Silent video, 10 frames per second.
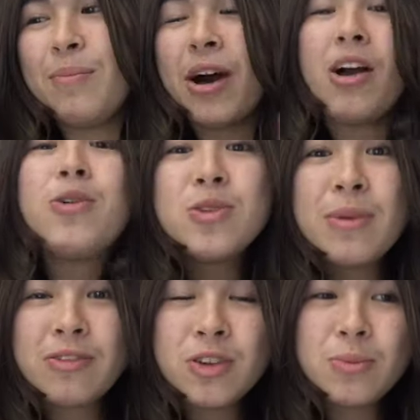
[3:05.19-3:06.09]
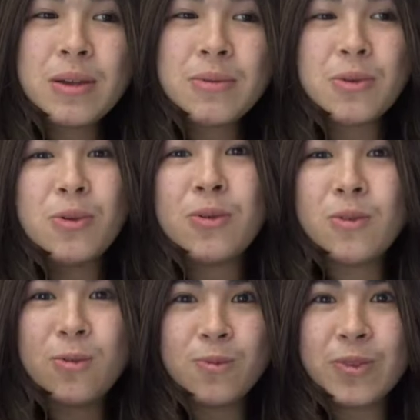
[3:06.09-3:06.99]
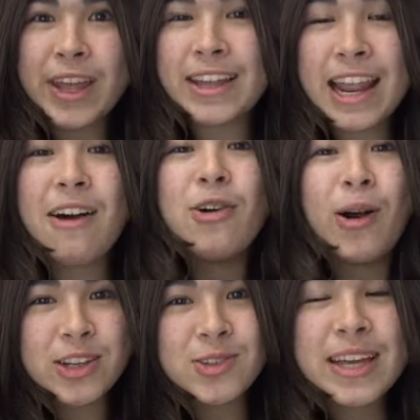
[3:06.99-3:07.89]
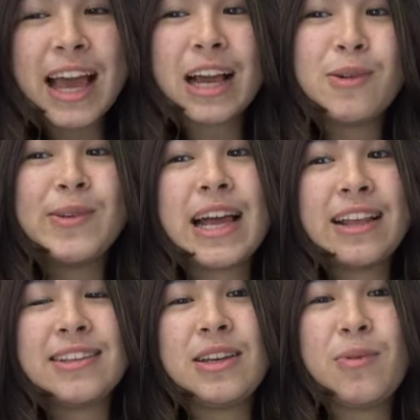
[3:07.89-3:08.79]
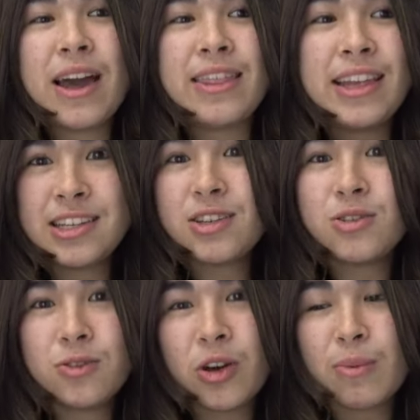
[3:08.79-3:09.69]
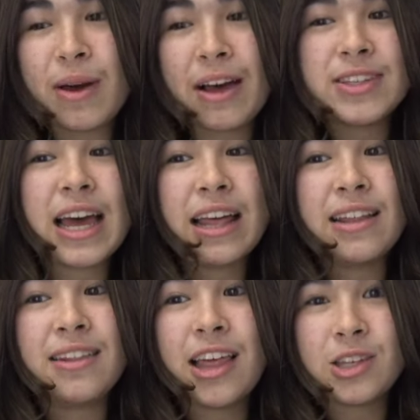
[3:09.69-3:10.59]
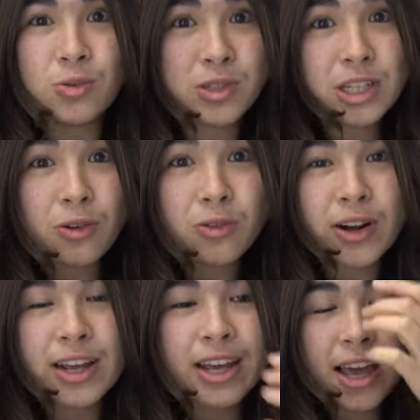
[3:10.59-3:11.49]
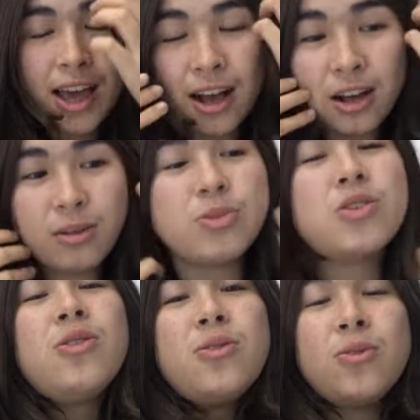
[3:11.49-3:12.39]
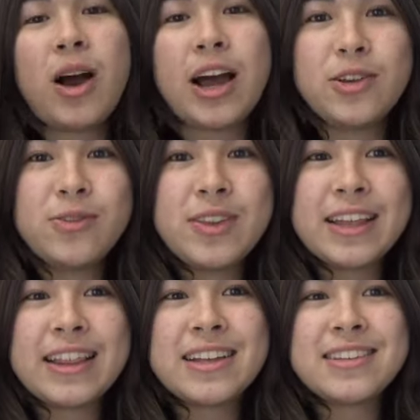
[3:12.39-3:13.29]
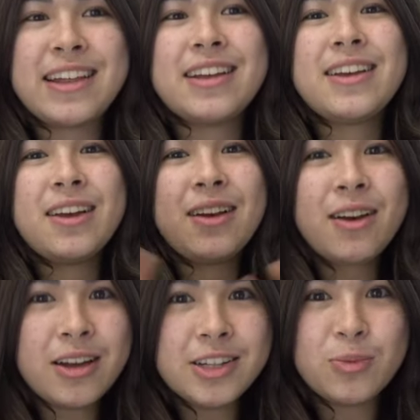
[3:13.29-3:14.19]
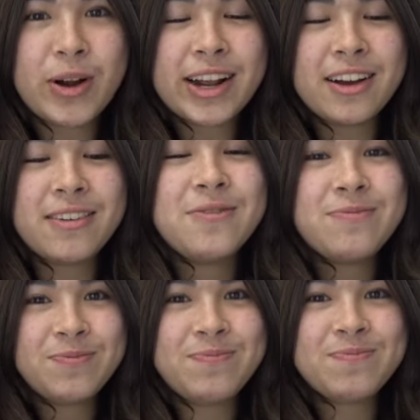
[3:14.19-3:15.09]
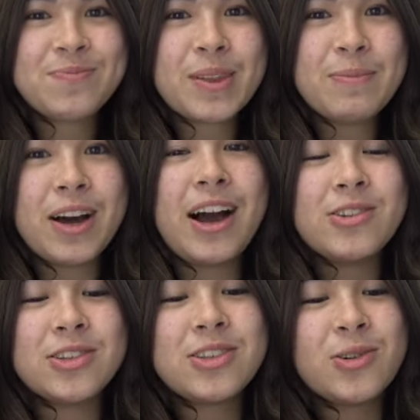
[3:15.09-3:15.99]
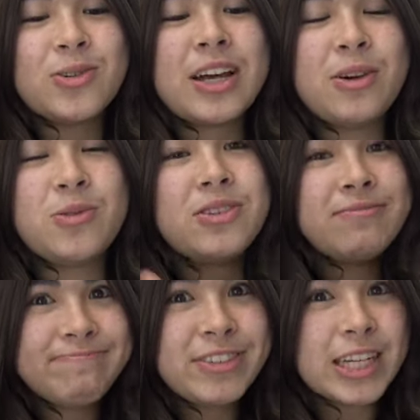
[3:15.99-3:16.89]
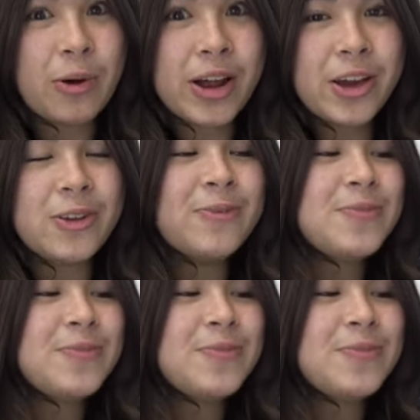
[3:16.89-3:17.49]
But I also met a few people like now who are doing economics at LSE where they didn't do further maths and their school did offer it. So I don't think that's like a deal breaker, but I just thought I would share what I know.